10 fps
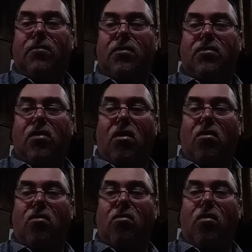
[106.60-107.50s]

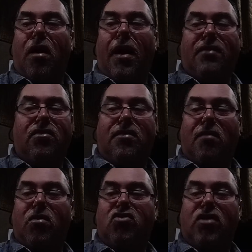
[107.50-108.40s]
So I just
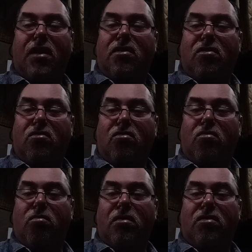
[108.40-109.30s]
said, what should I
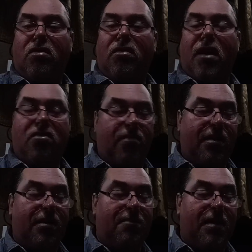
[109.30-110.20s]
do until you guys are
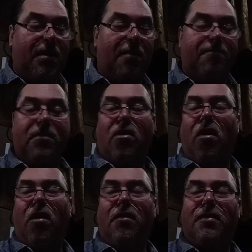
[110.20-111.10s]
ready to pick up the
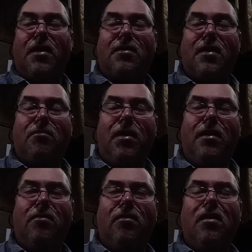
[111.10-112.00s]
car? And they said,
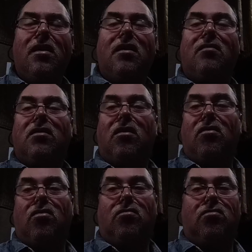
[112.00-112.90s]
well,
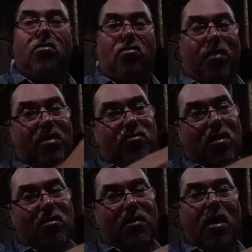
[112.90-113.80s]
there's a
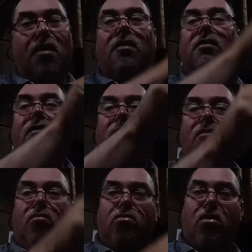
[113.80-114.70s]
restaurant over there. You
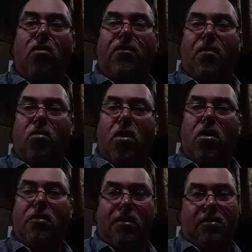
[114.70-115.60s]
can go for a
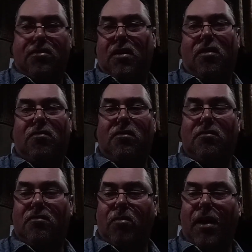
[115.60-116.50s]
walk. You can sit here
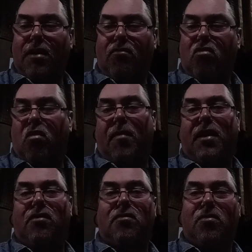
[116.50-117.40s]
in the waiting room. We'll
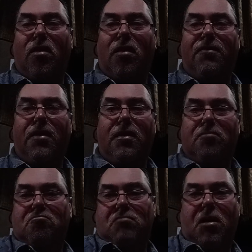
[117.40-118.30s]
make you some coffee.
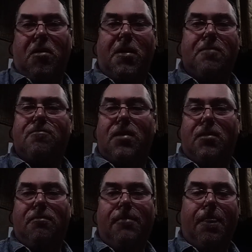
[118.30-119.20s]
All right.
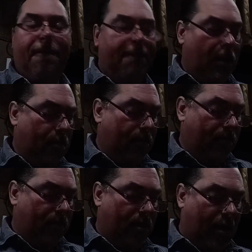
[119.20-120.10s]
So
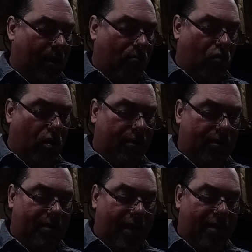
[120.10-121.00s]
I walked
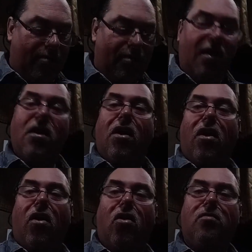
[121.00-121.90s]
down
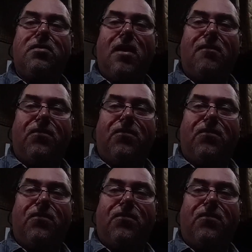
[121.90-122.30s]
Homestead,